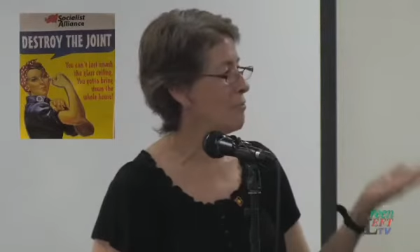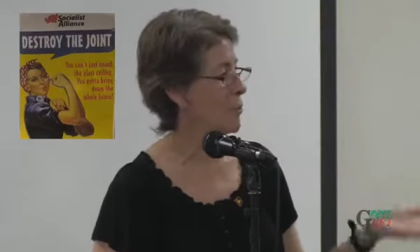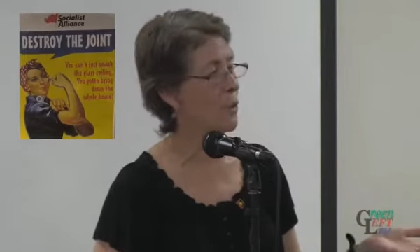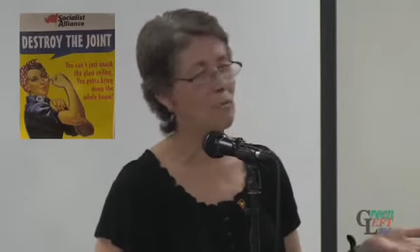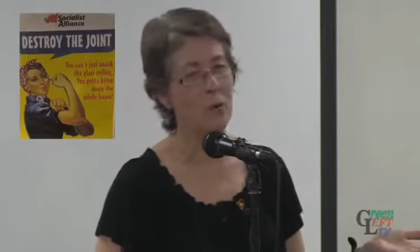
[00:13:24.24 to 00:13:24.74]

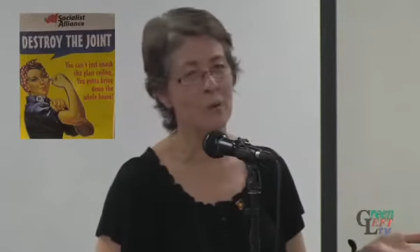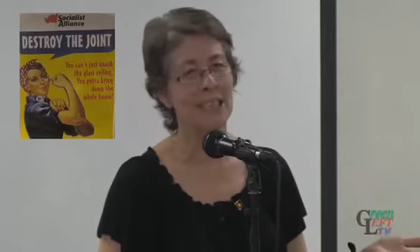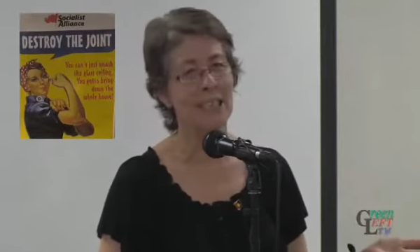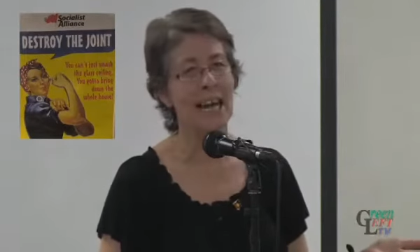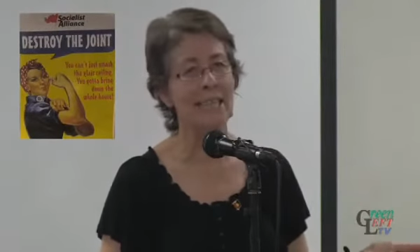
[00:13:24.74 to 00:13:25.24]
for the
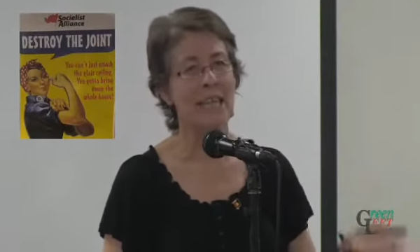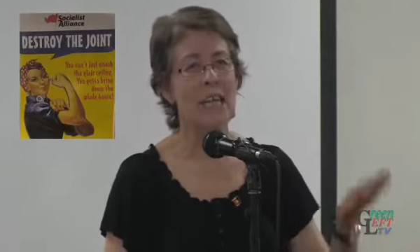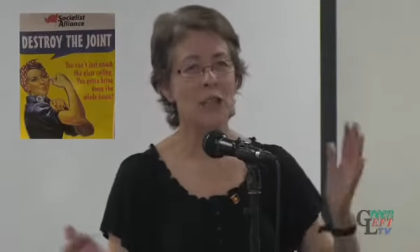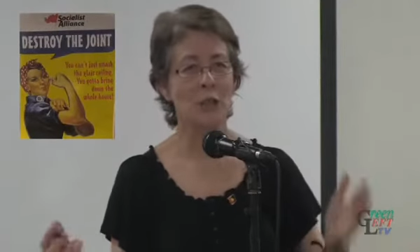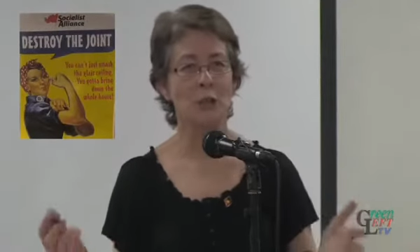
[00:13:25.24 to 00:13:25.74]
state,
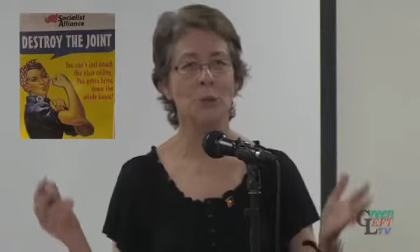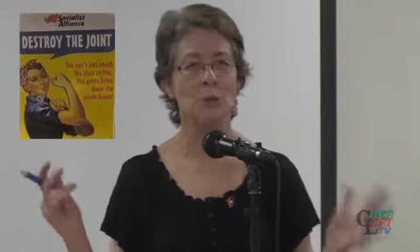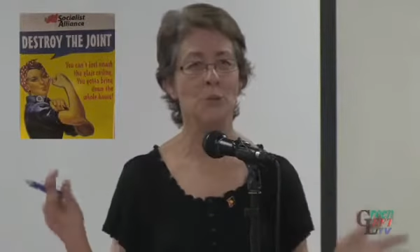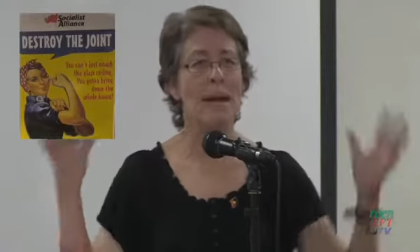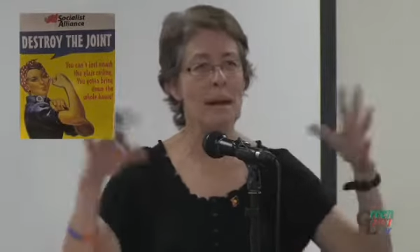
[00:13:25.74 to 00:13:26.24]
to
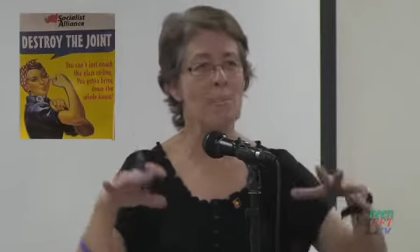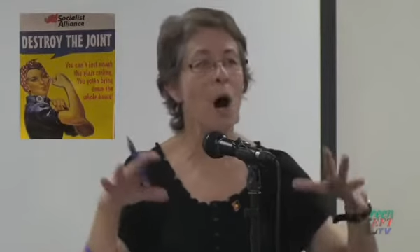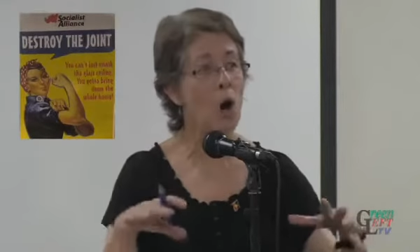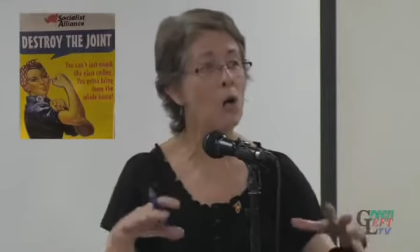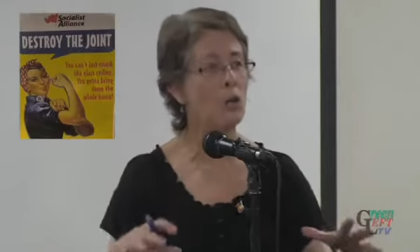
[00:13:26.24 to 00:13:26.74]

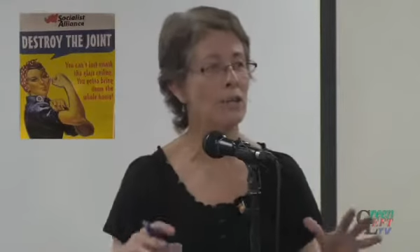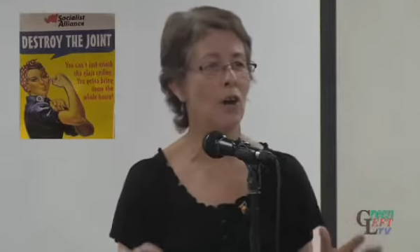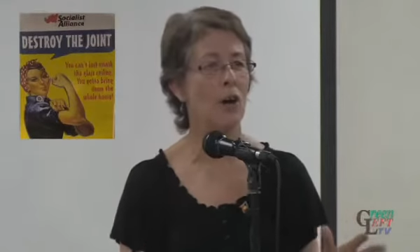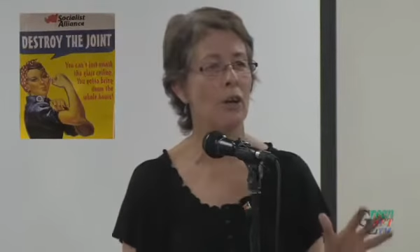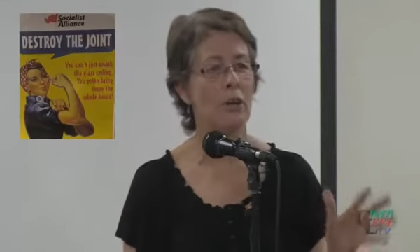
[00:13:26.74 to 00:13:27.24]
reimpose
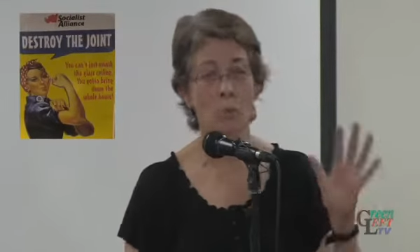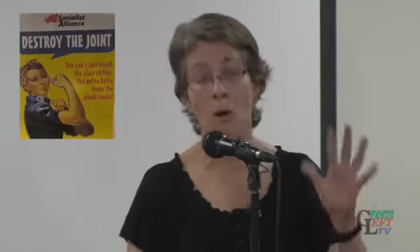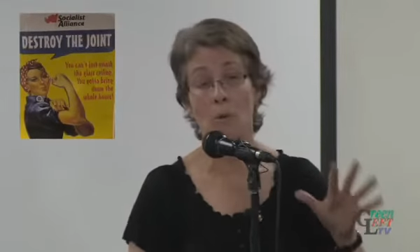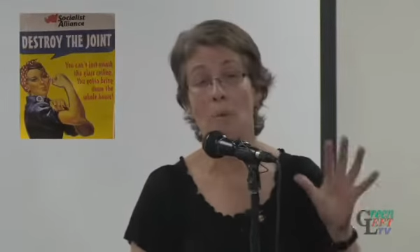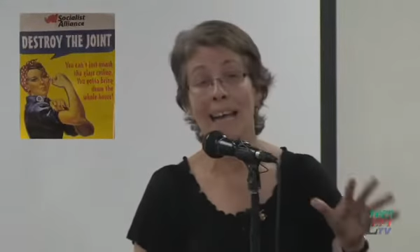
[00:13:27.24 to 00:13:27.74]
on
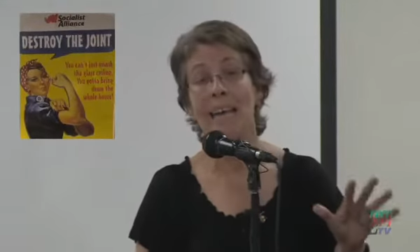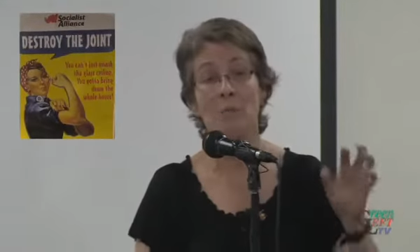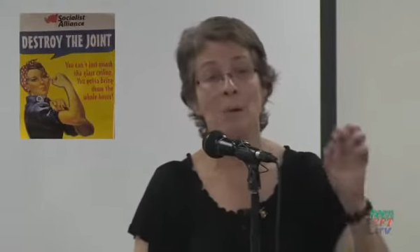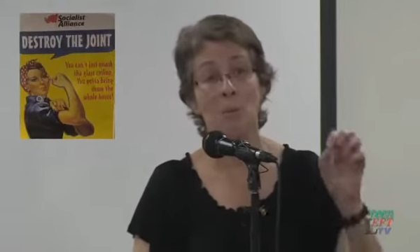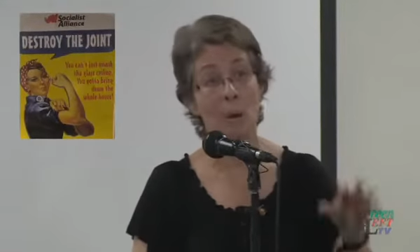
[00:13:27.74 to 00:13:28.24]
what will
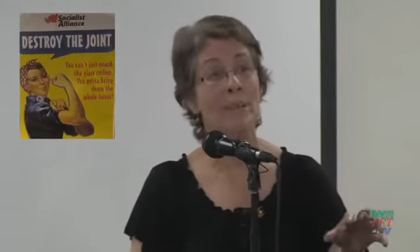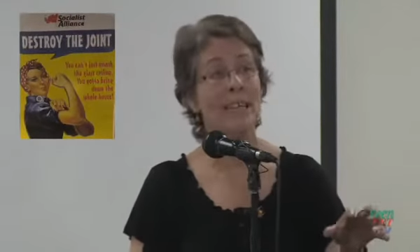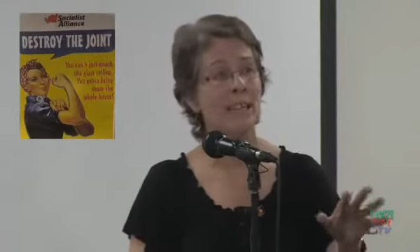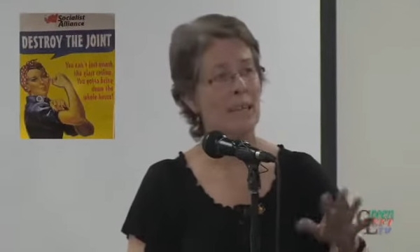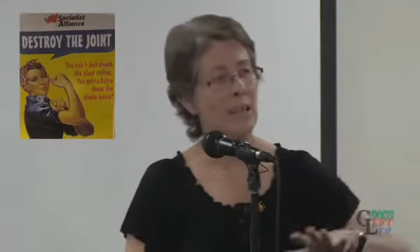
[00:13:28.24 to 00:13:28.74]
mainly be
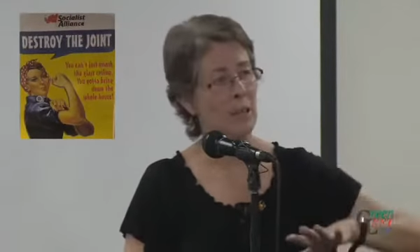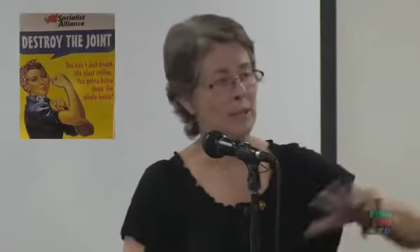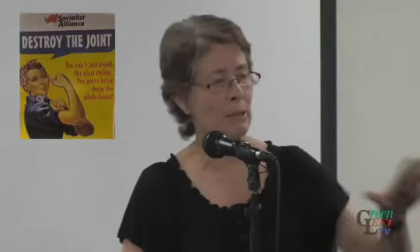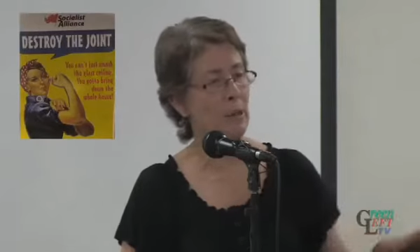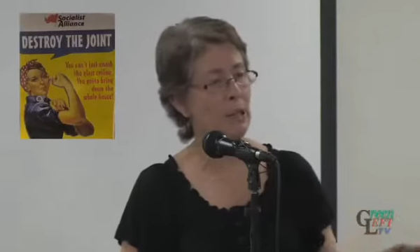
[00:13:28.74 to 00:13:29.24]
women the
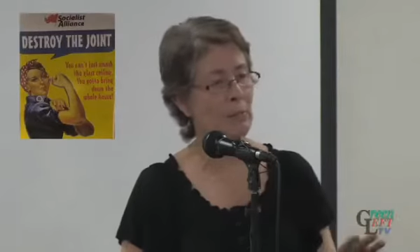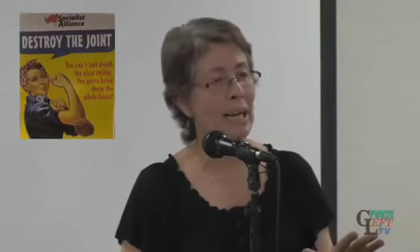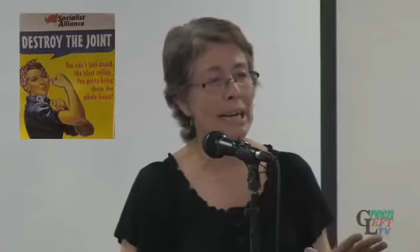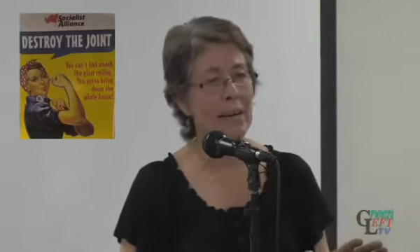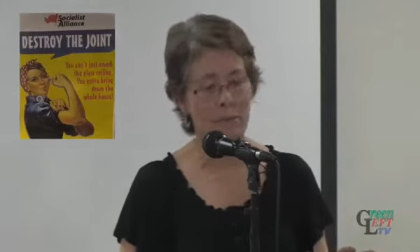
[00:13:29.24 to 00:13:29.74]

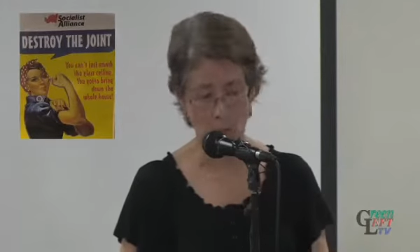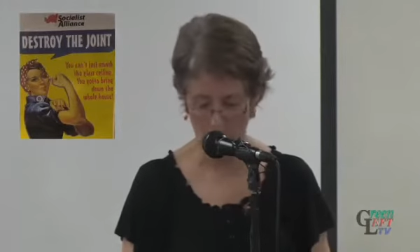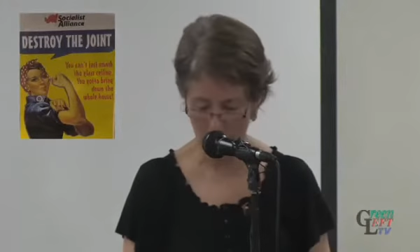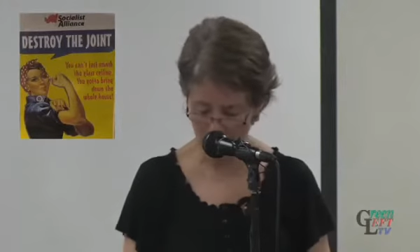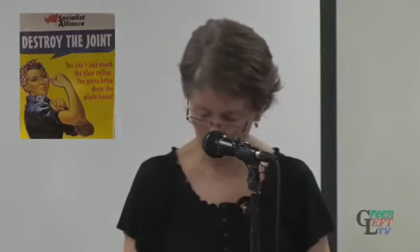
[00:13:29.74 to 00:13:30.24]
responsibility for all of